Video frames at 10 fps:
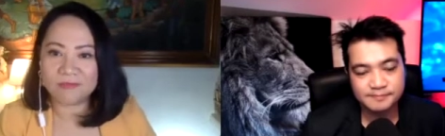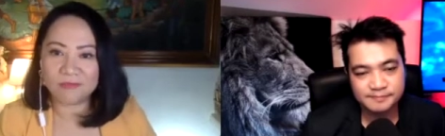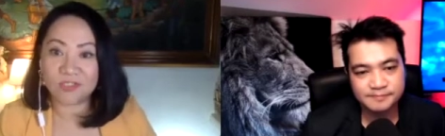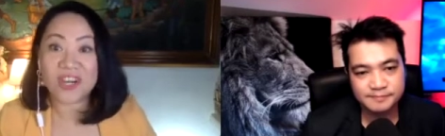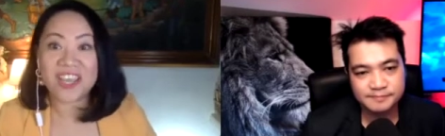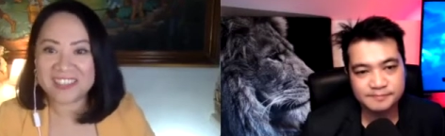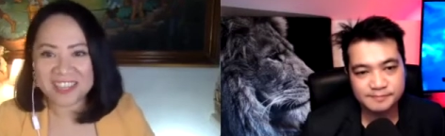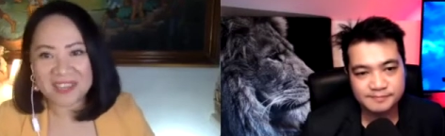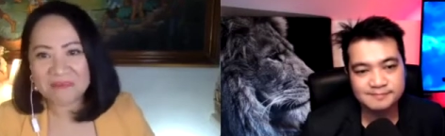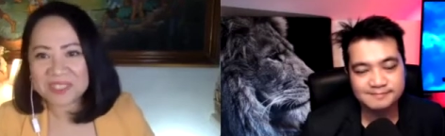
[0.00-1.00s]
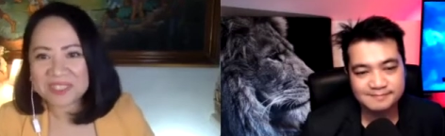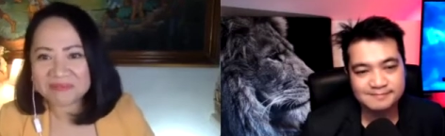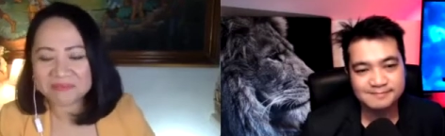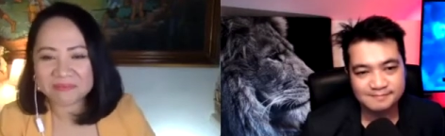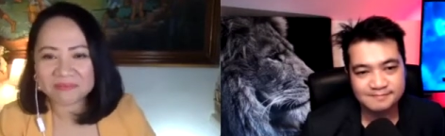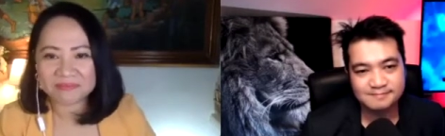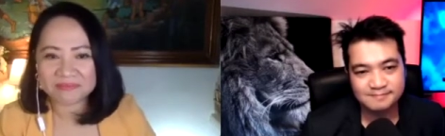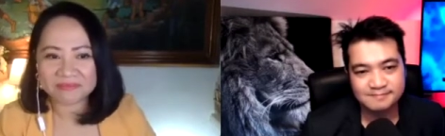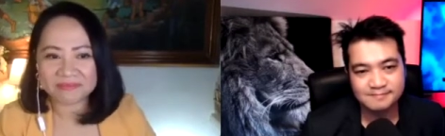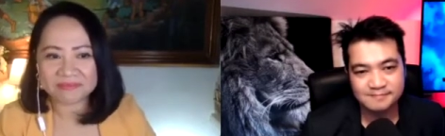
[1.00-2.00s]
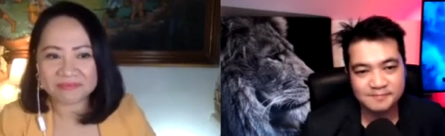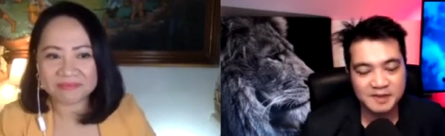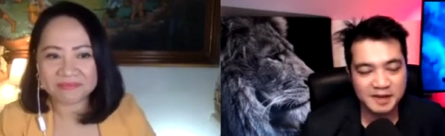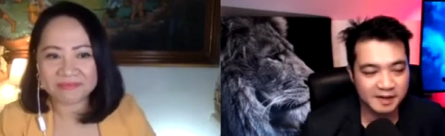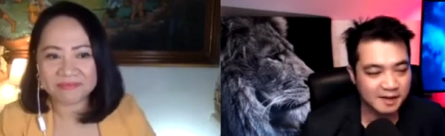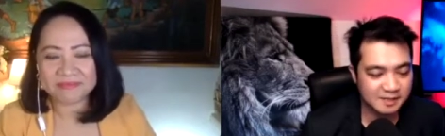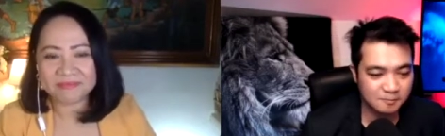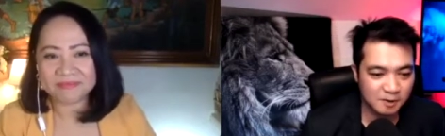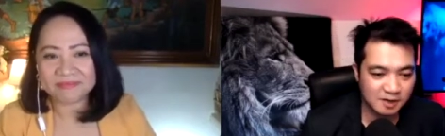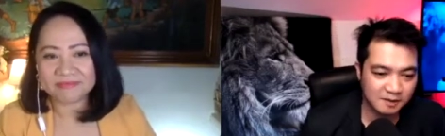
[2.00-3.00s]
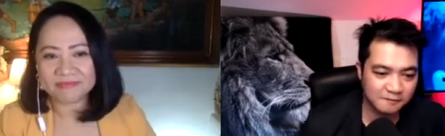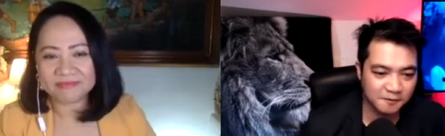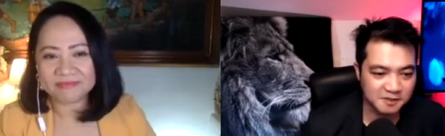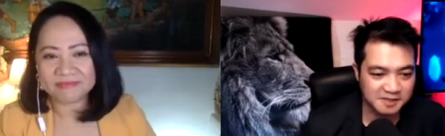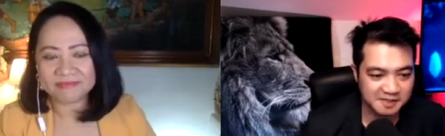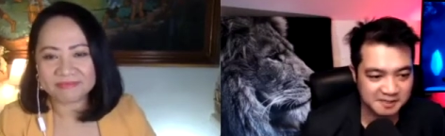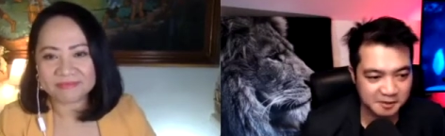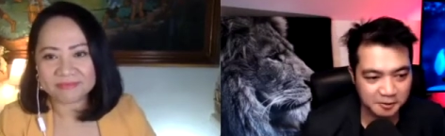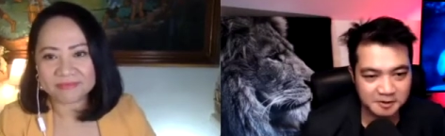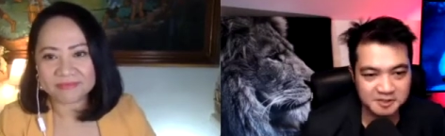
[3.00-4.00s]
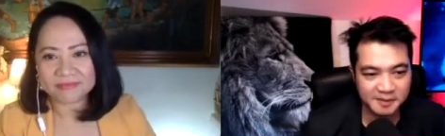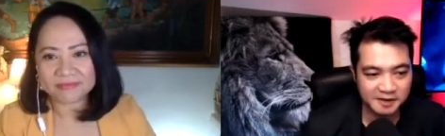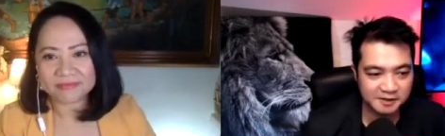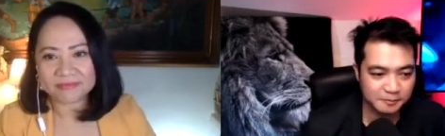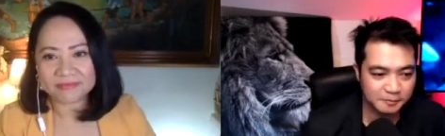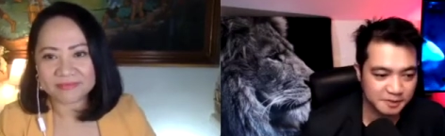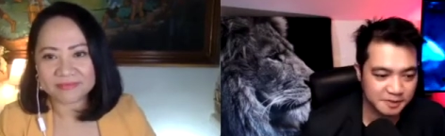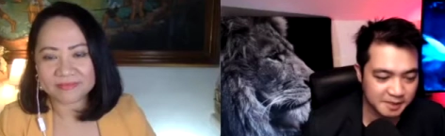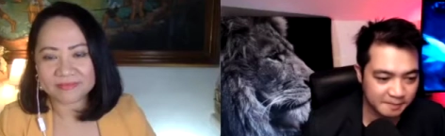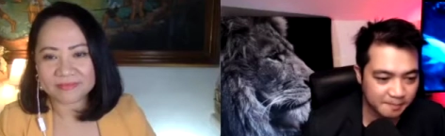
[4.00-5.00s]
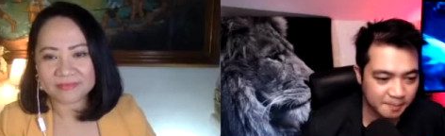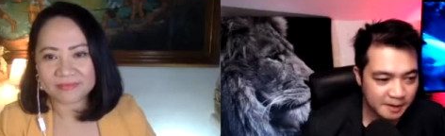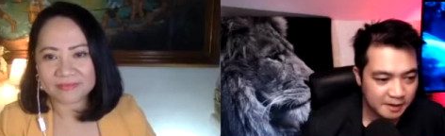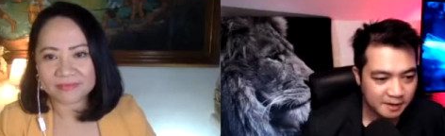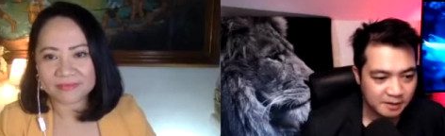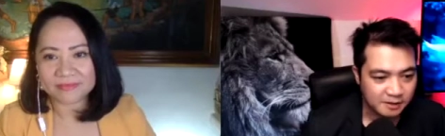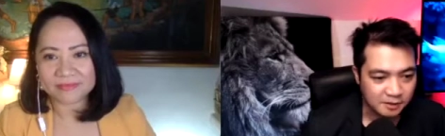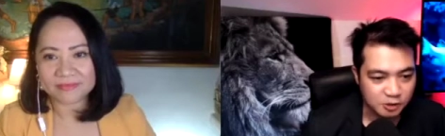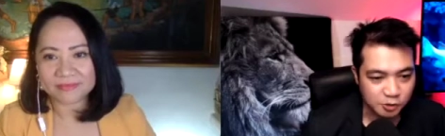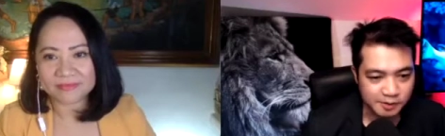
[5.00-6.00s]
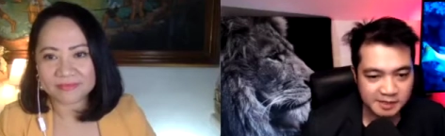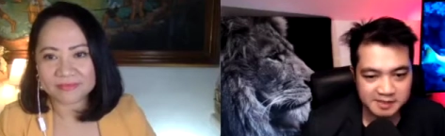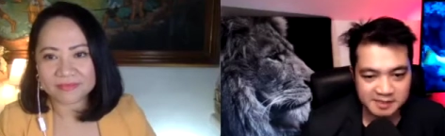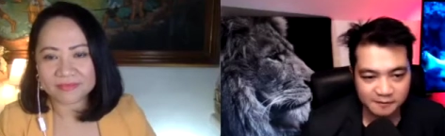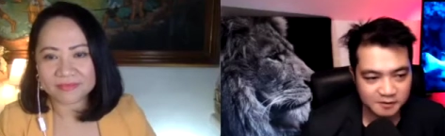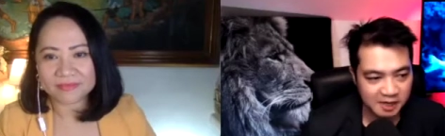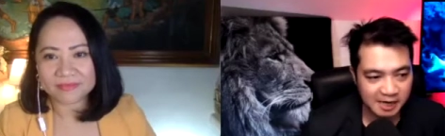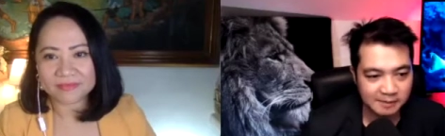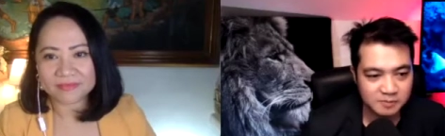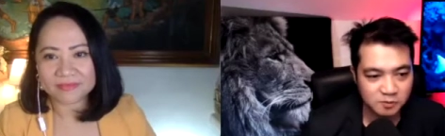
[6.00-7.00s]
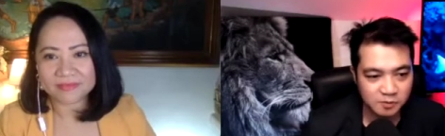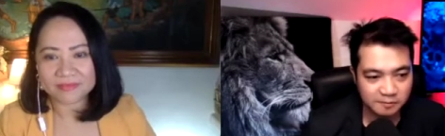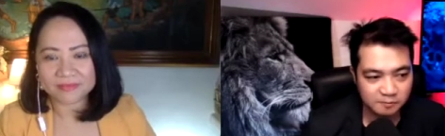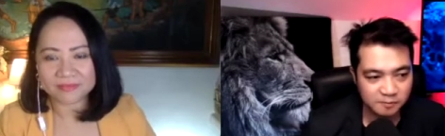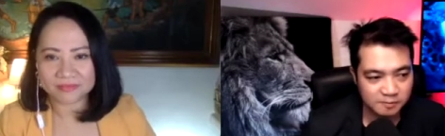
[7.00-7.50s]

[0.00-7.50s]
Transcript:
Speaker 1: trying times.
Speaker 2: Mm, yeah, that's one of the first things I noticed about you was, um, you know, during these tough times when